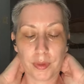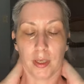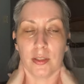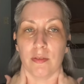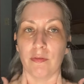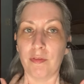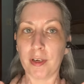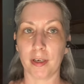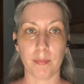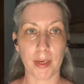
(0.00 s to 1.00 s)
it's
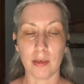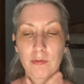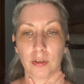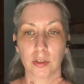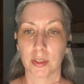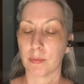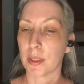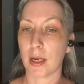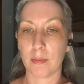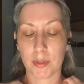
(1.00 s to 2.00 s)
very painful
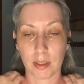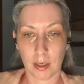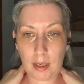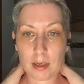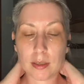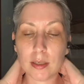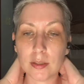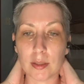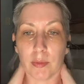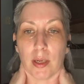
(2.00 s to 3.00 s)
sometimes. And uh,
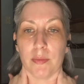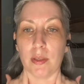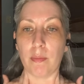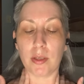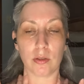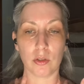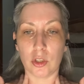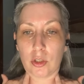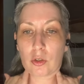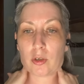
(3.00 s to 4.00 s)
sometimes the muscles
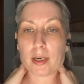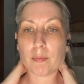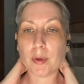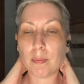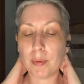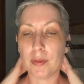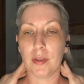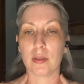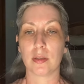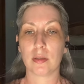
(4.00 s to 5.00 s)
just cramp up, but
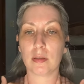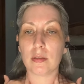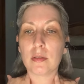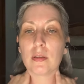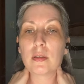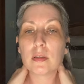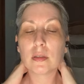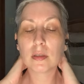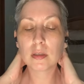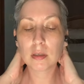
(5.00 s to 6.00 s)
this
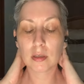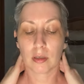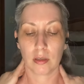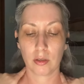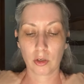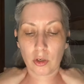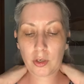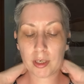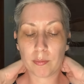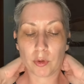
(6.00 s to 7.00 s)

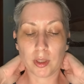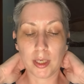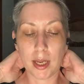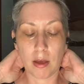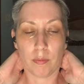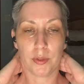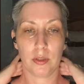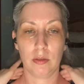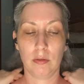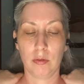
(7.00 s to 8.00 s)
cream really helps
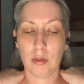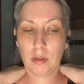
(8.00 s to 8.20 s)
to,